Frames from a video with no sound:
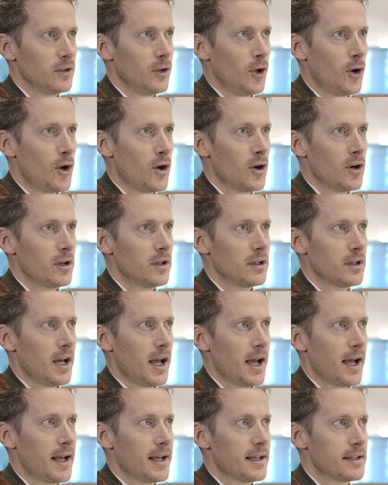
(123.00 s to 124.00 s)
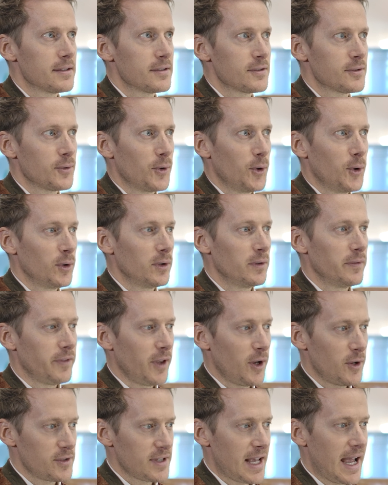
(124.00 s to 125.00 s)
long as all of
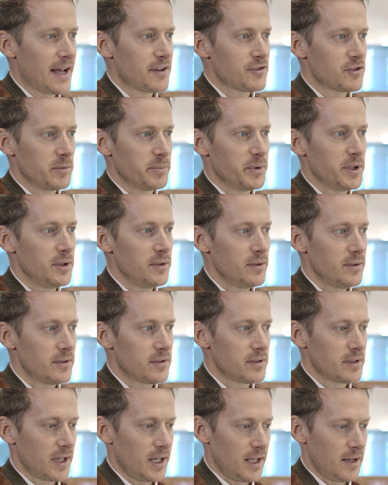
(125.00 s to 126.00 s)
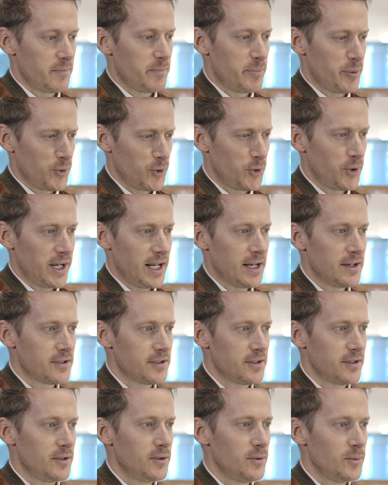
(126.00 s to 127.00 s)
those attributes are kind of brought
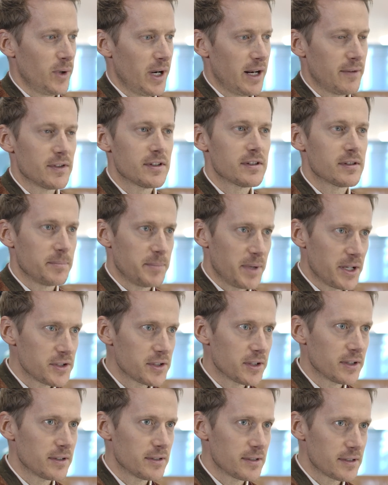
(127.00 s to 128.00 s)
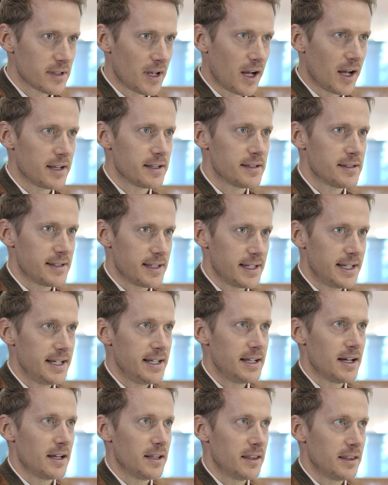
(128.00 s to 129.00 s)
into whatever submissions I
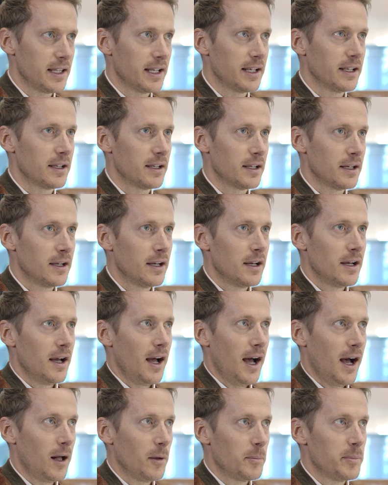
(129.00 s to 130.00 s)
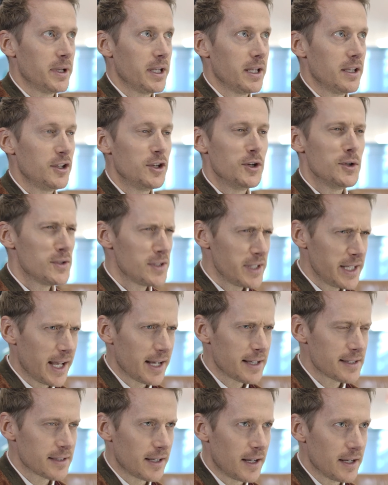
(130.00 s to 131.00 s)
see, I think I'll be hugely
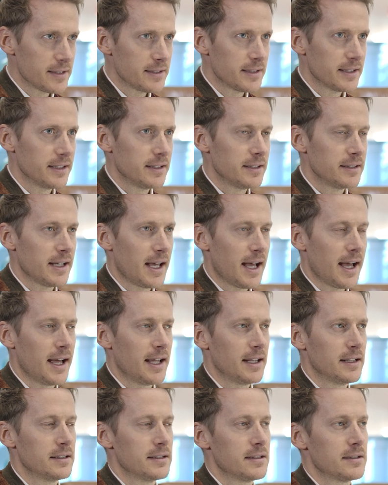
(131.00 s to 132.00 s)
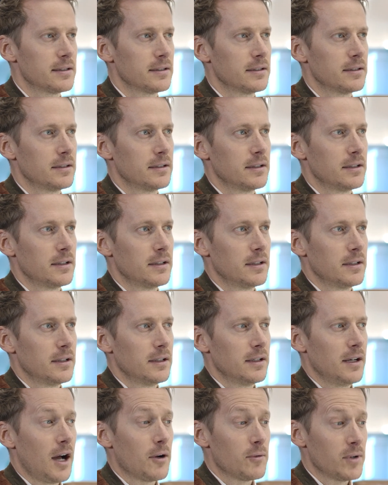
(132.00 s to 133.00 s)
excited, and
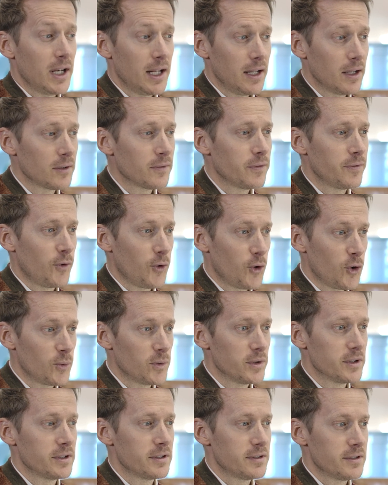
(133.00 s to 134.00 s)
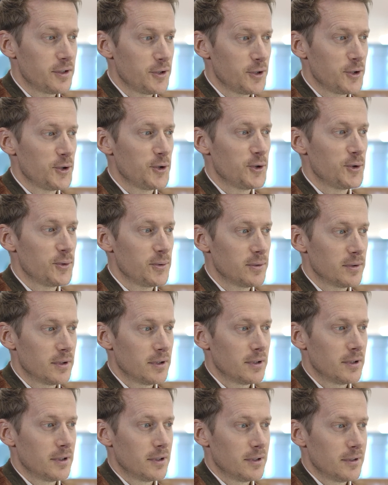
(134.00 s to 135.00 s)
I really look forward to
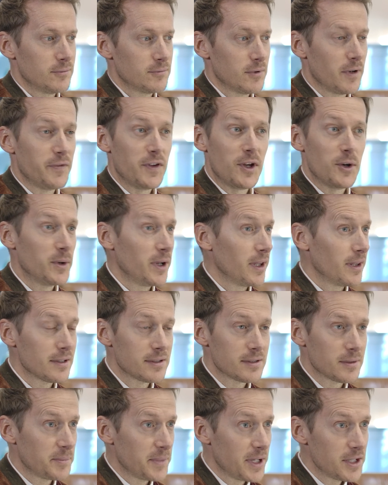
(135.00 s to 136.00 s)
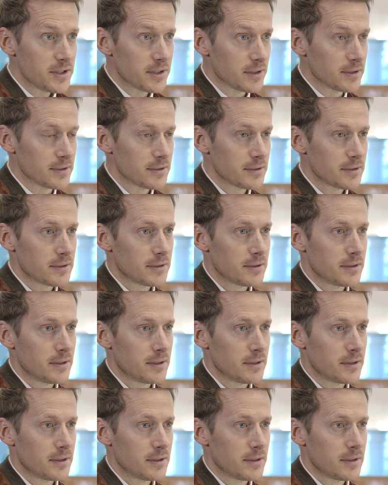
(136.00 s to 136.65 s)
reviewing the submissions.